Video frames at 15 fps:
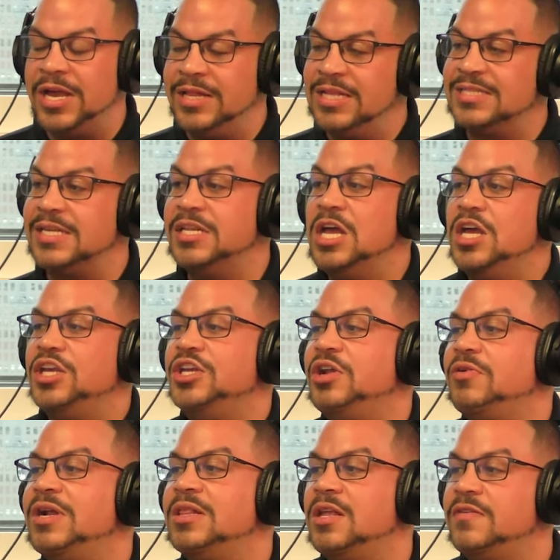Okay, listen.
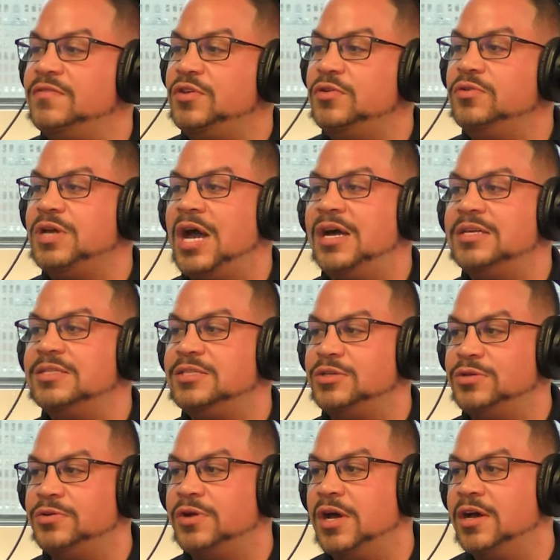You know what I love? You guys
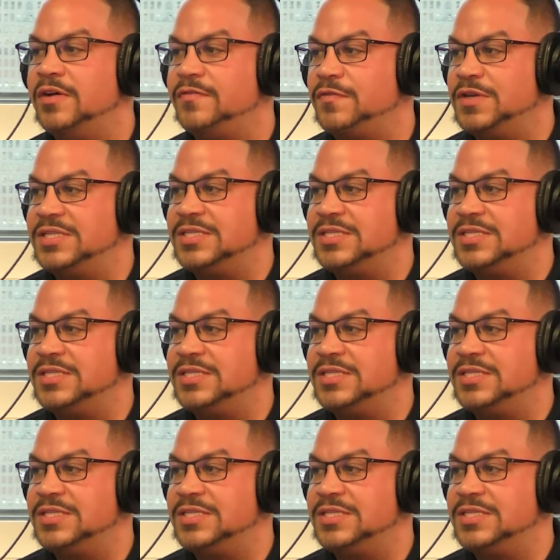do uh,